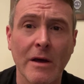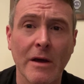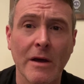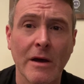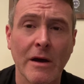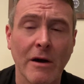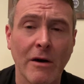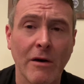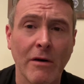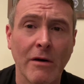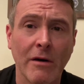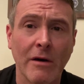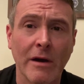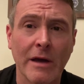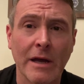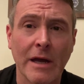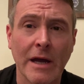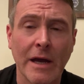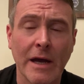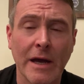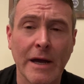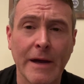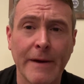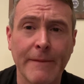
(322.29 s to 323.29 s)
I
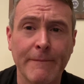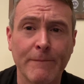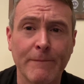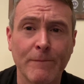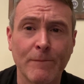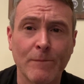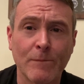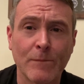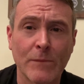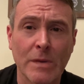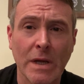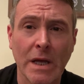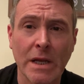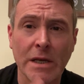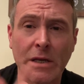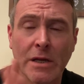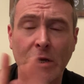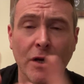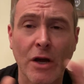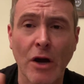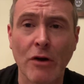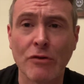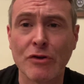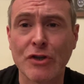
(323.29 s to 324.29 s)
am in
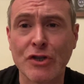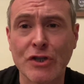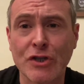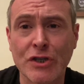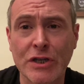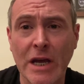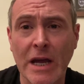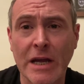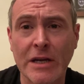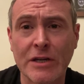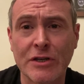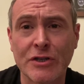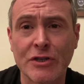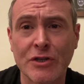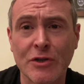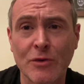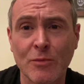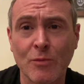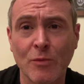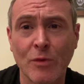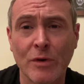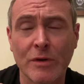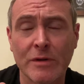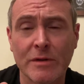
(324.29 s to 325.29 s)

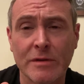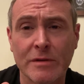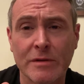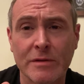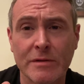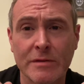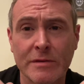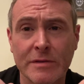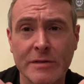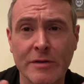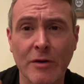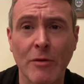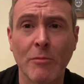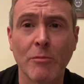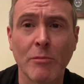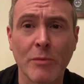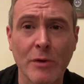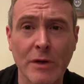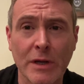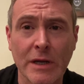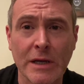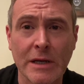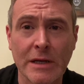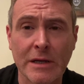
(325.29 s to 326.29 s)
negotiation with
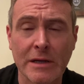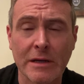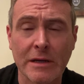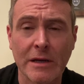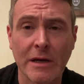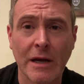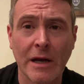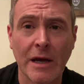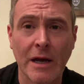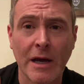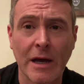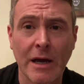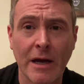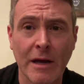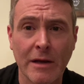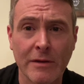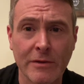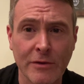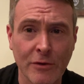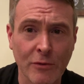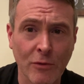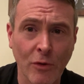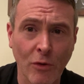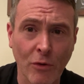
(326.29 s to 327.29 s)
somebody
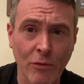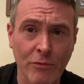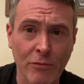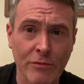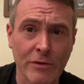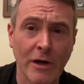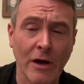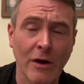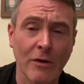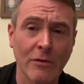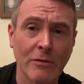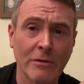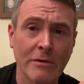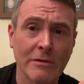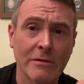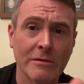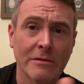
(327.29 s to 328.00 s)
you all know.